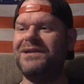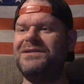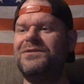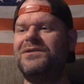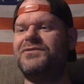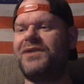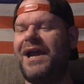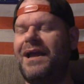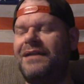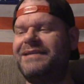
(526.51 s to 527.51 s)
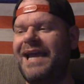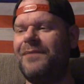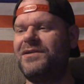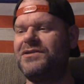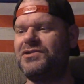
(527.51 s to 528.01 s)
into a
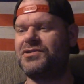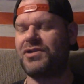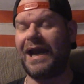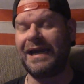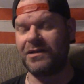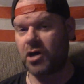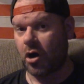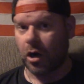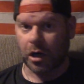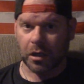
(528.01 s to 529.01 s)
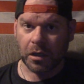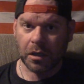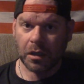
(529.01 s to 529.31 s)
damaged train car